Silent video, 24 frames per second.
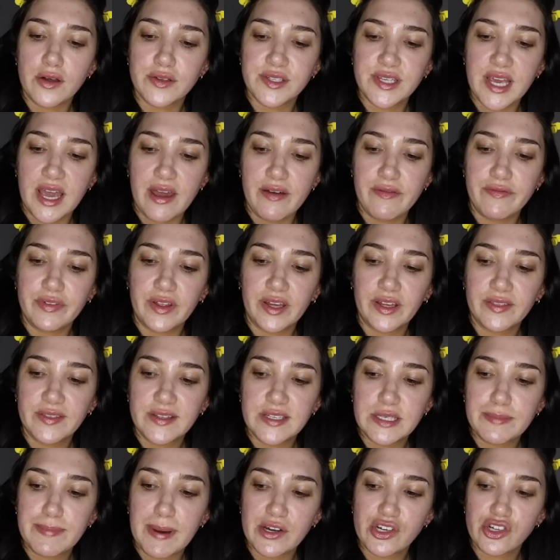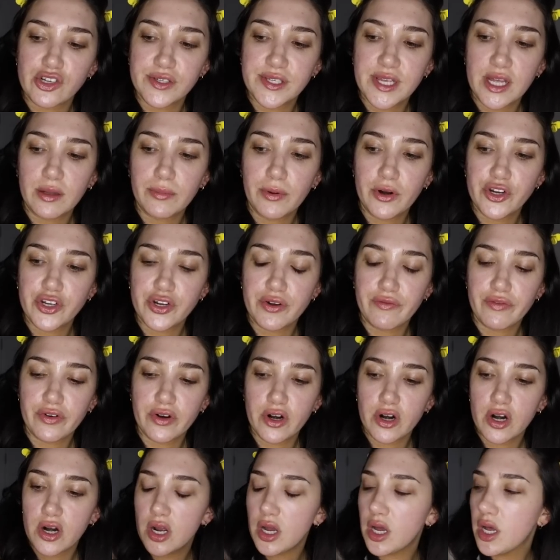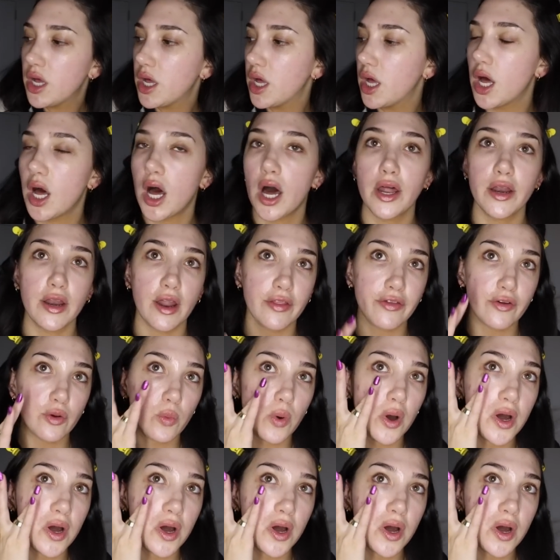I'll save like the special celebration for another